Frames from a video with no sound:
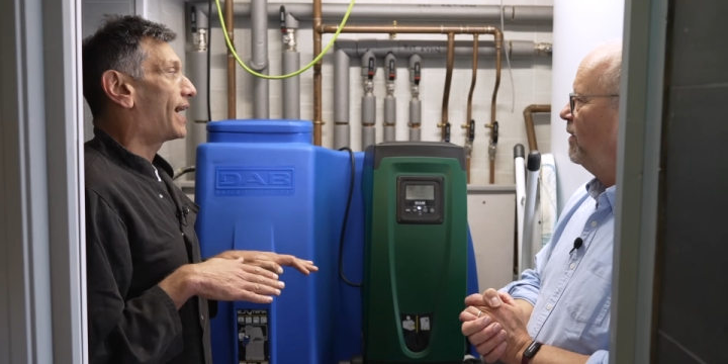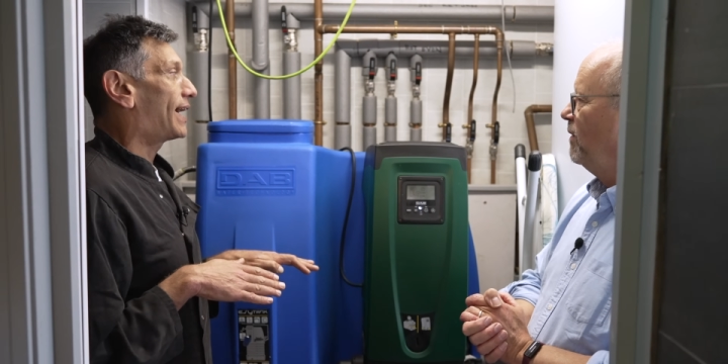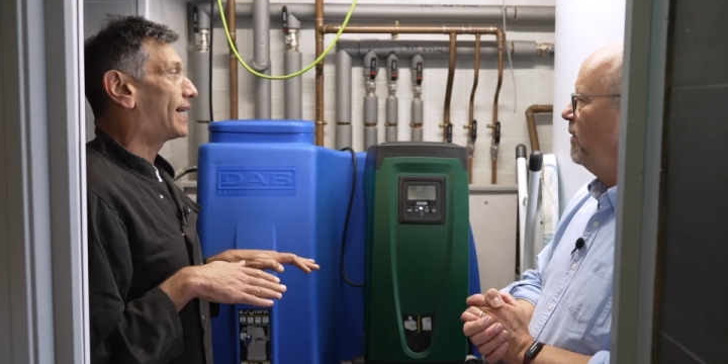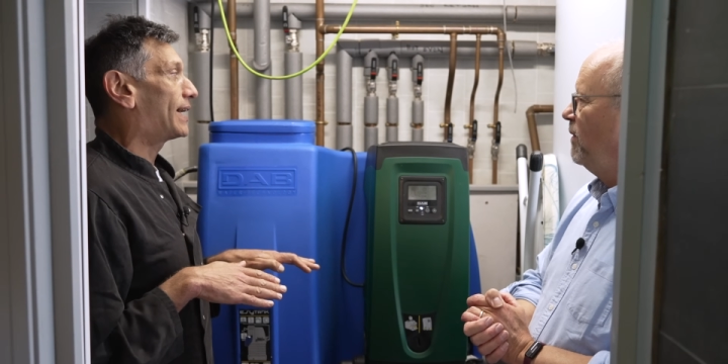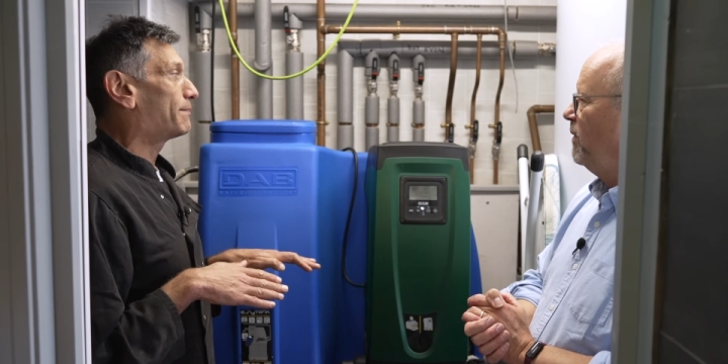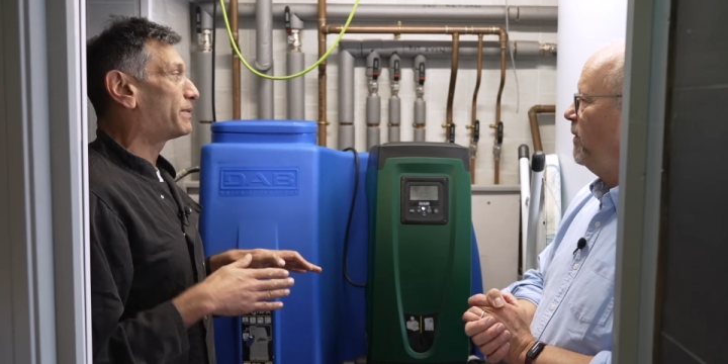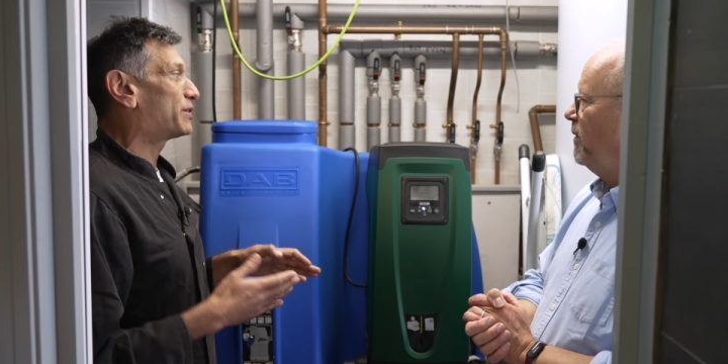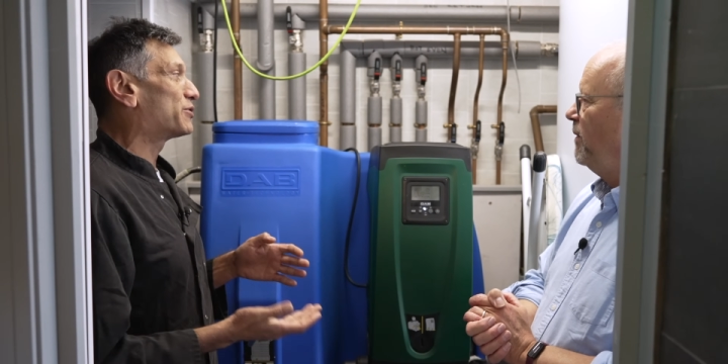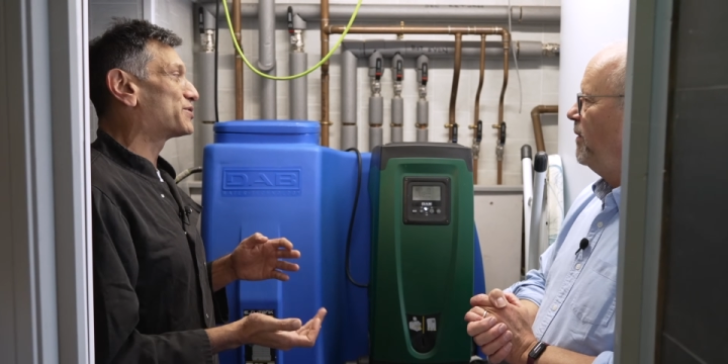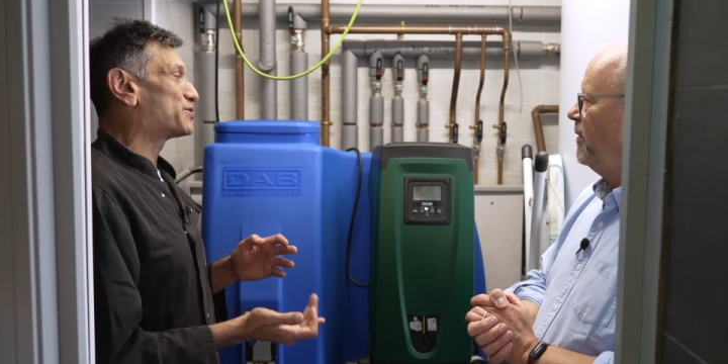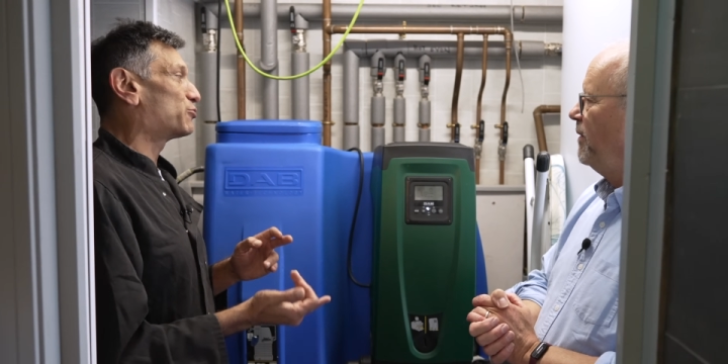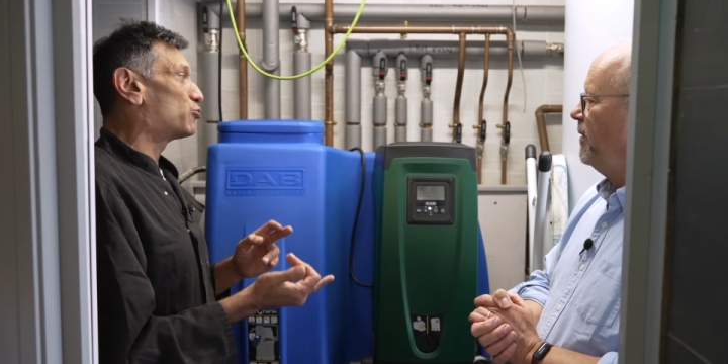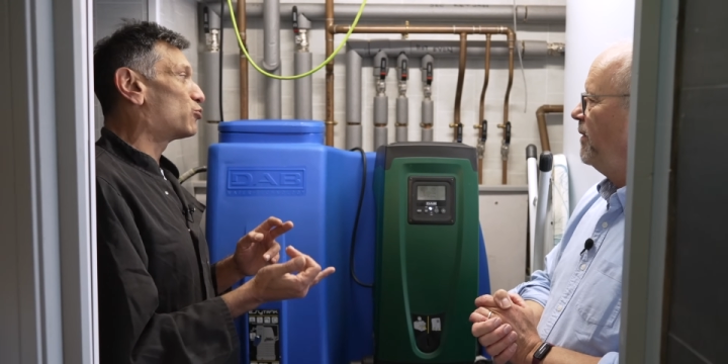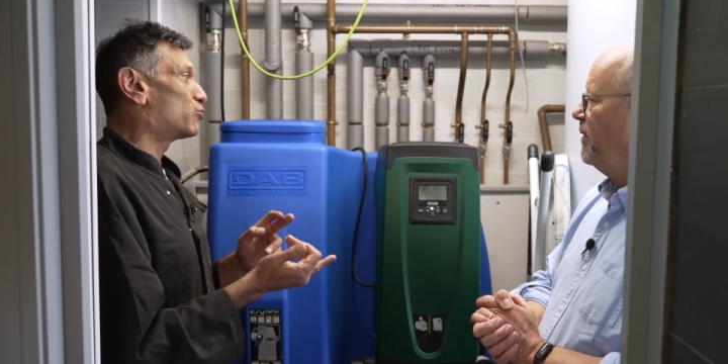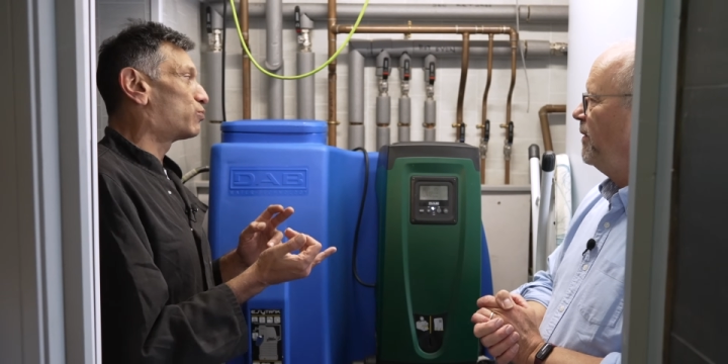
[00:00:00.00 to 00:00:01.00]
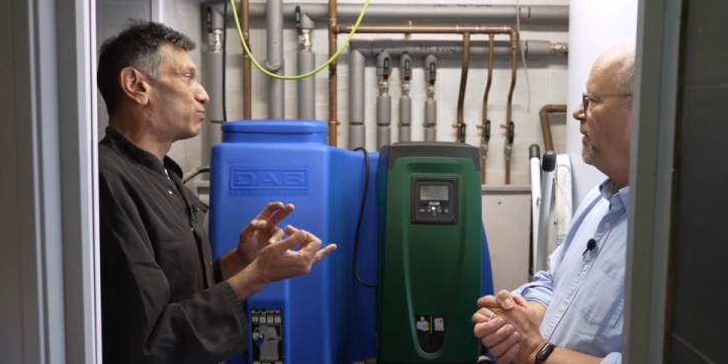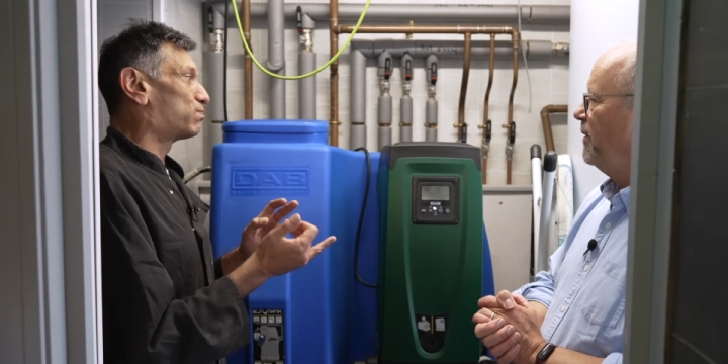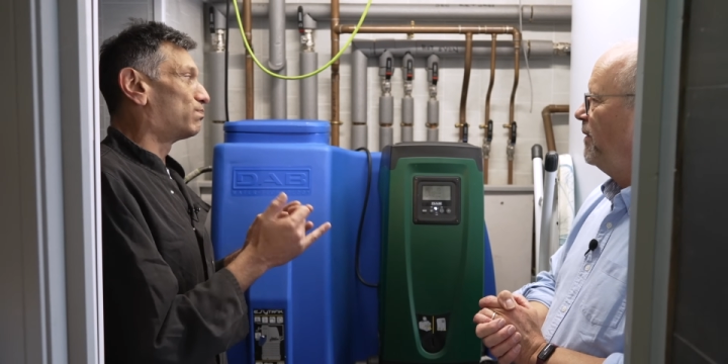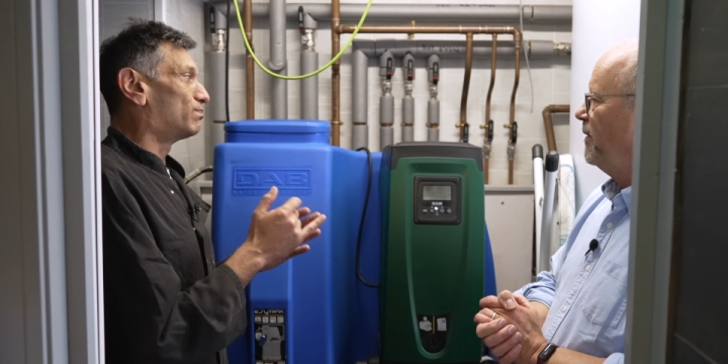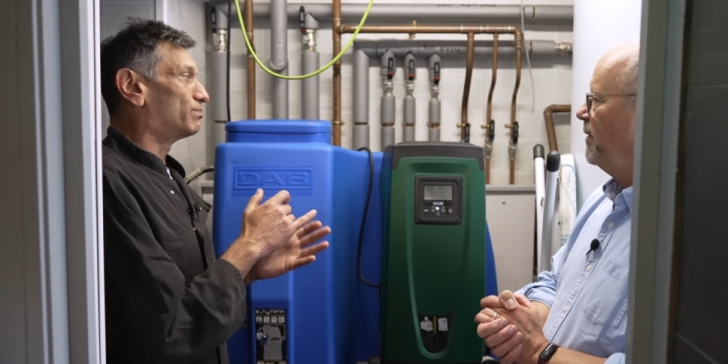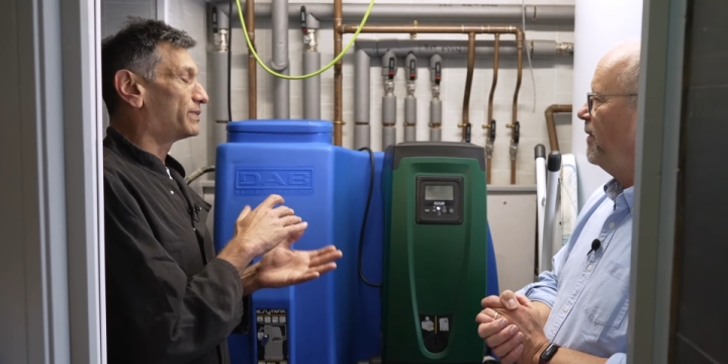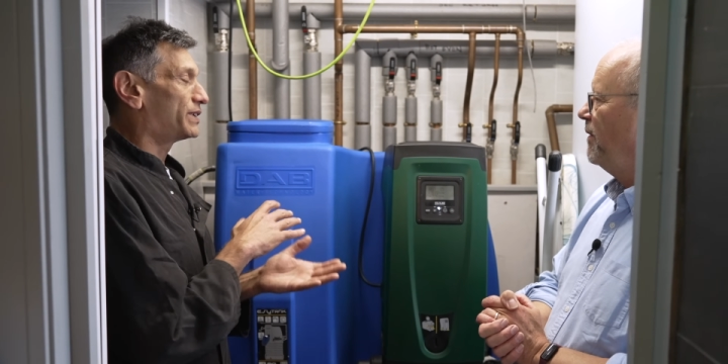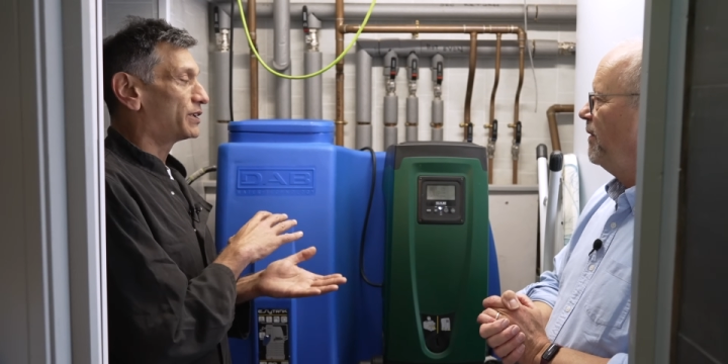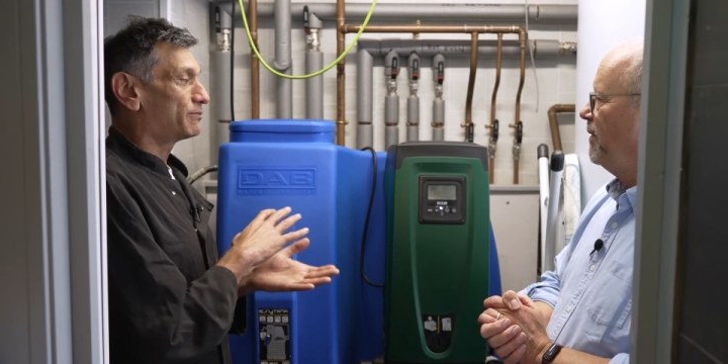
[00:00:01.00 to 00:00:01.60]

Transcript: And because they're all you